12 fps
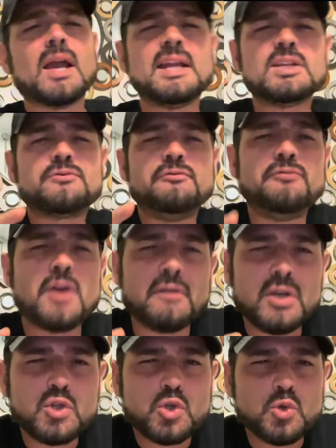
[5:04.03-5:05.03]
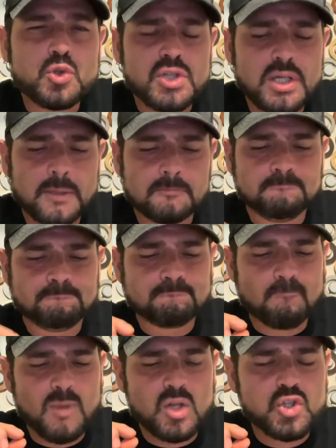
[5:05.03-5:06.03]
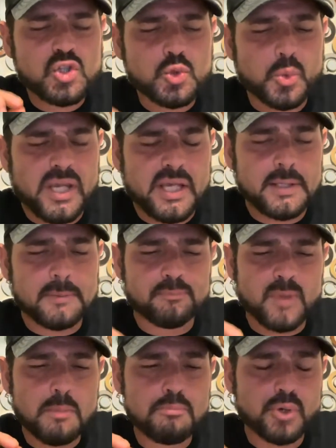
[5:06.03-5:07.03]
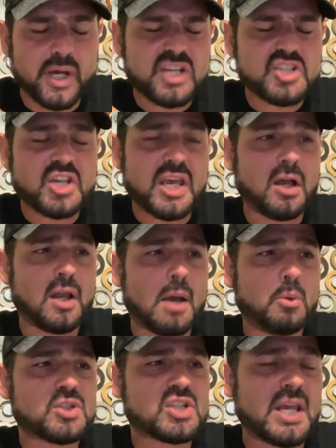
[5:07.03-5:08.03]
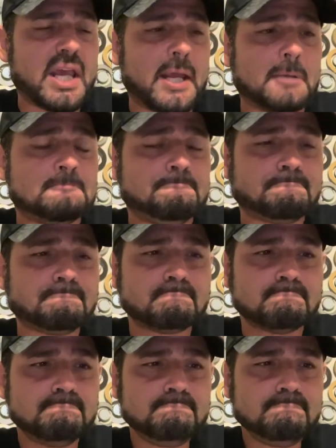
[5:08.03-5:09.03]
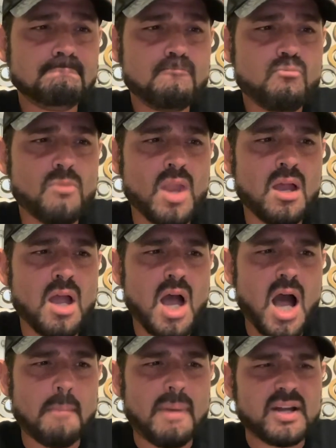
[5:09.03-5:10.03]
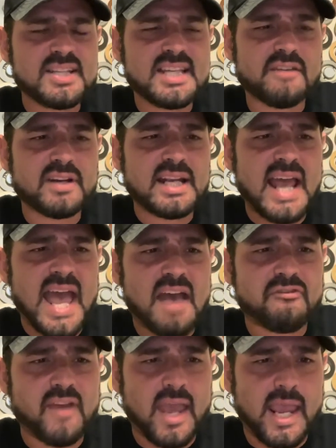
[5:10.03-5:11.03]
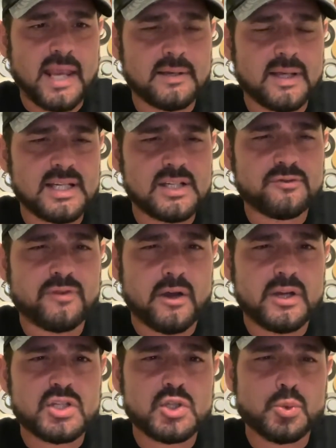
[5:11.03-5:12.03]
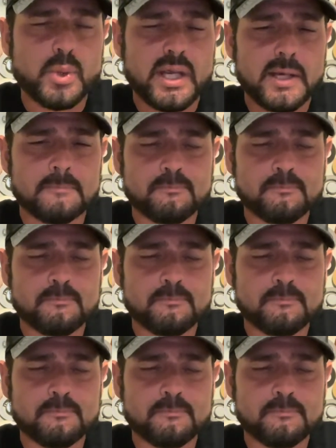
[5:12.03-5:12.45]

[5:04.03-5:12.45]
is very juicy, sweet, brick scale, I would say. about a 7.5, 8. It is very sweet